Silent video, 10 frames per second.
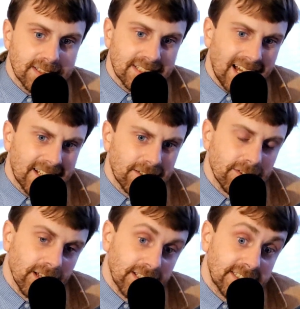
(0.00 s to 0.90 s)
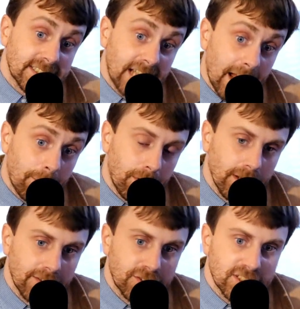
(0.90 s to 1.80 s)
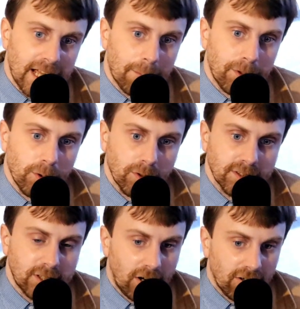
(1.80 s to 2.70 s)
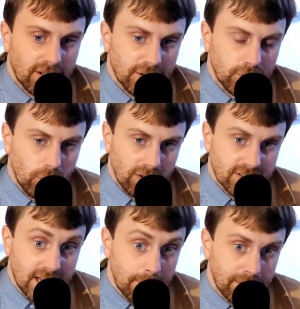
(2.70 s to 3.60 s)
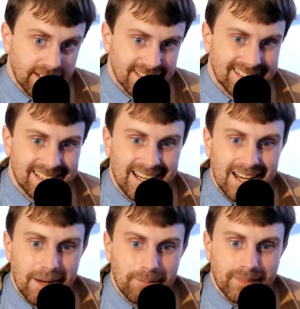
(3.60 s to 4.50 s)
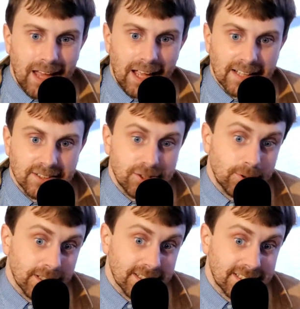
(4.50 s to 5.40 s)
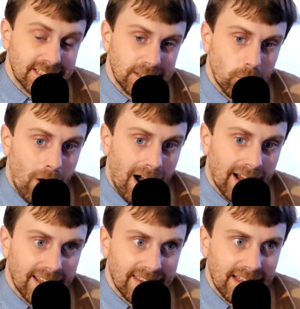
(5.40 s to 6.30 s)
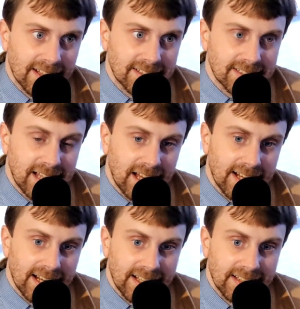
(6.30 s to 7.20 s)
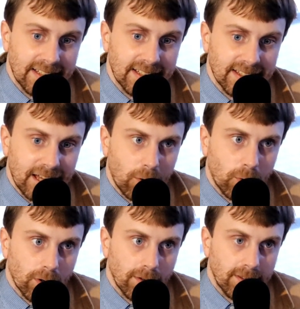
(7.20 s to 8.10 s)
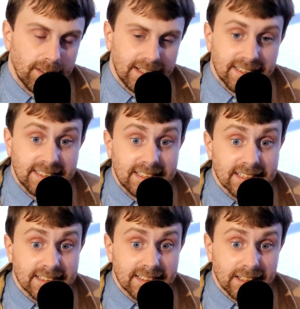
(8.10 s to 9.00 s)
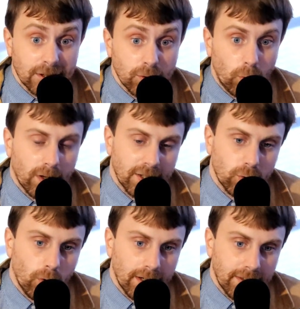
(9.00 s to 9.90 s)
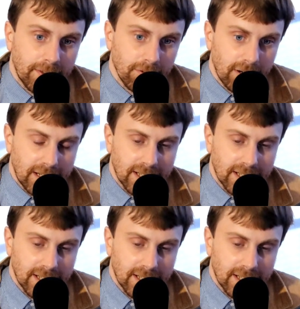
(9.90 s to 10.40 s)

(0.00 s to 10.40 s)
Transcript: It's kind of like Snapple if Snapple was targeted towards hippies. As you can see why that's not an idea that would exist in 2023.